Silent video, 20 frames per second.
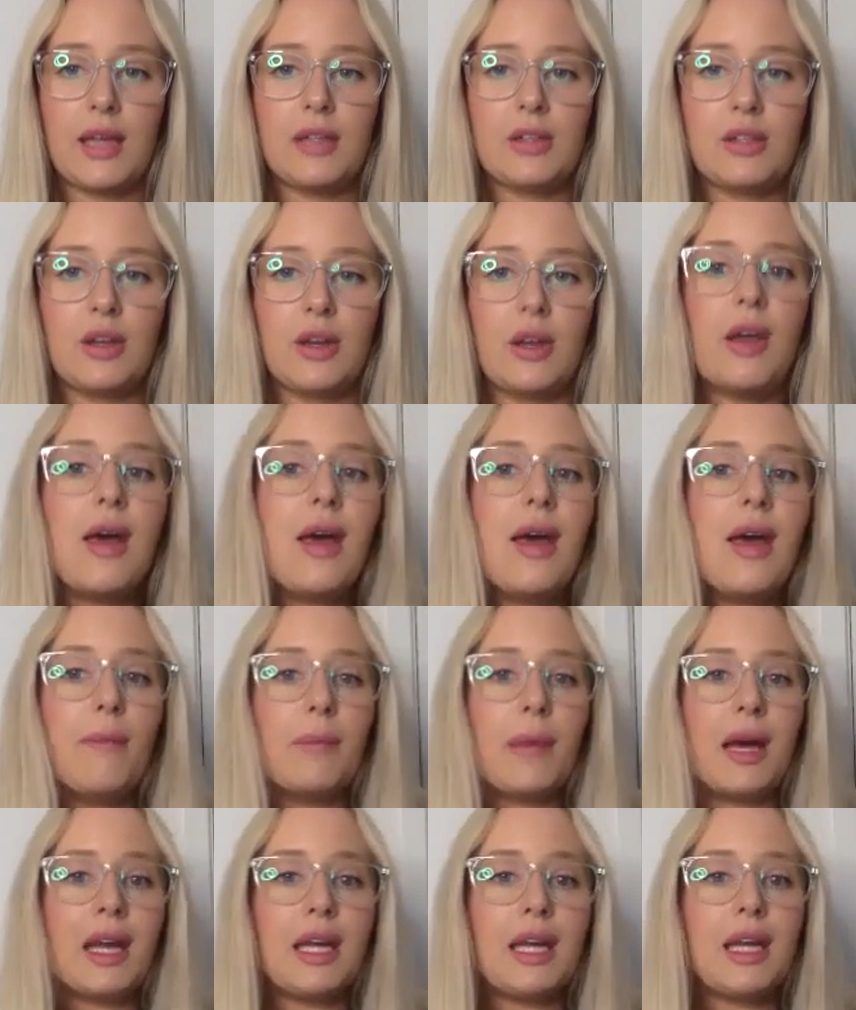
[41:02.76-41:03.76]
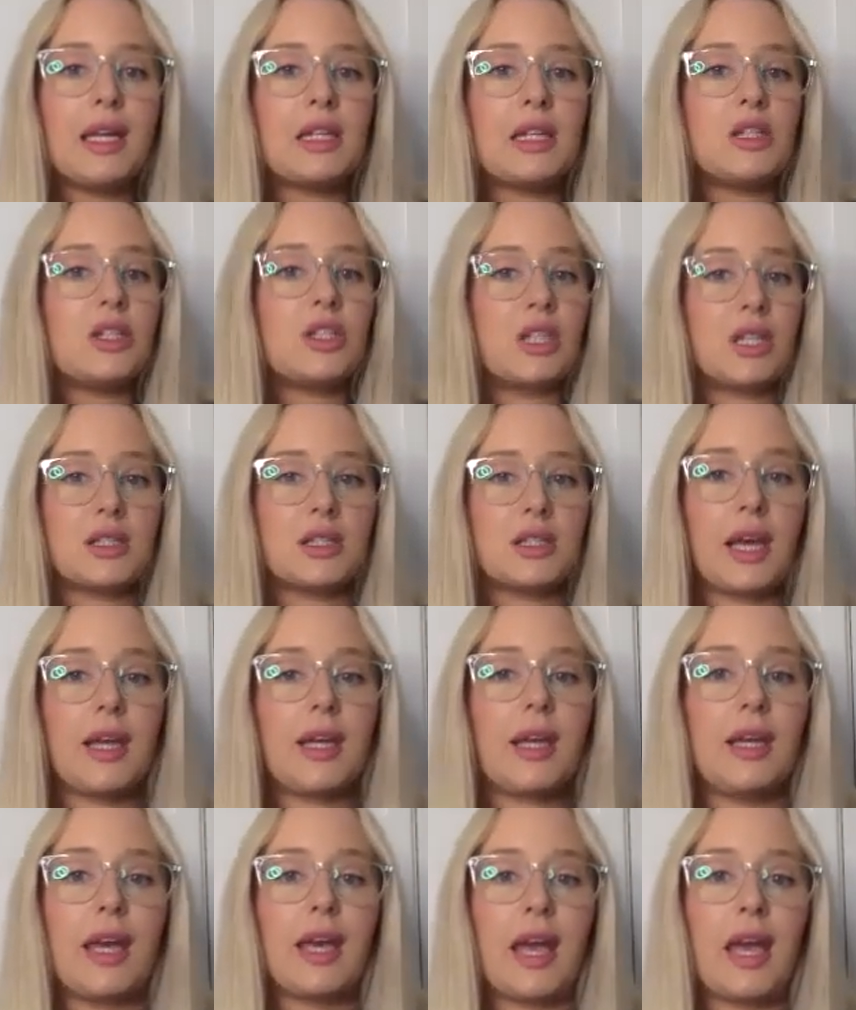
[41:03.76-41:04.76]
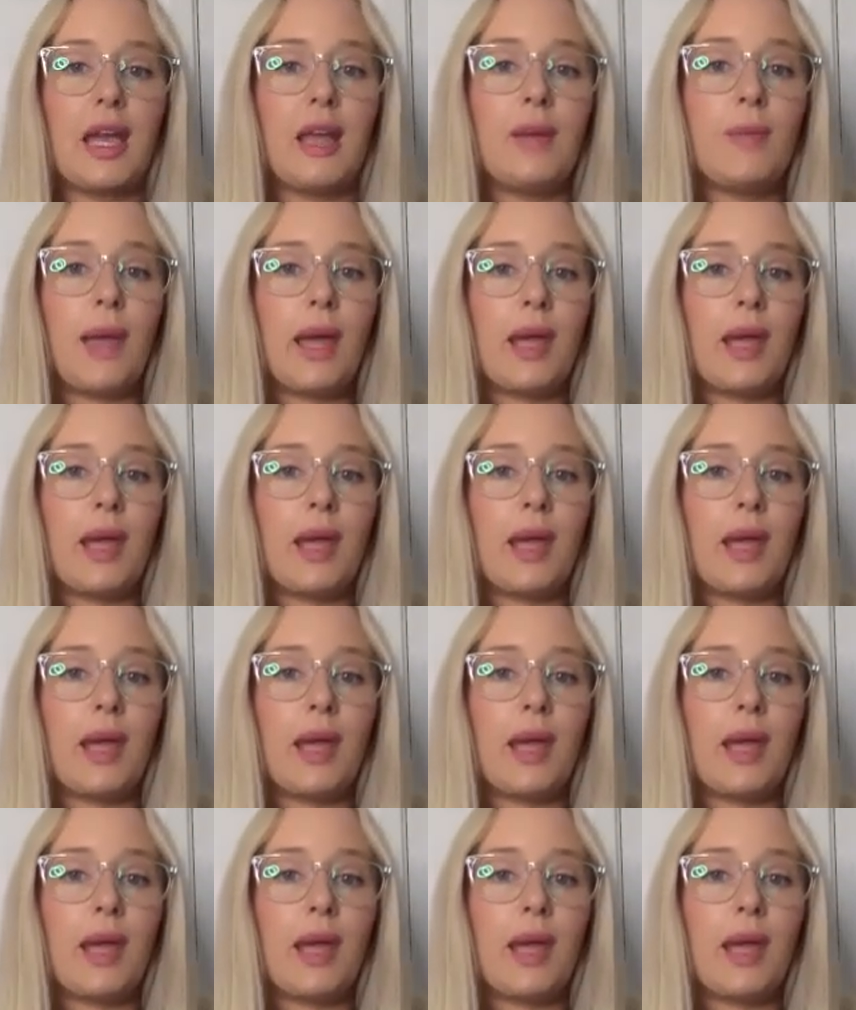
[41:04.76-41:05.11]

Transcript: so money is just like a game,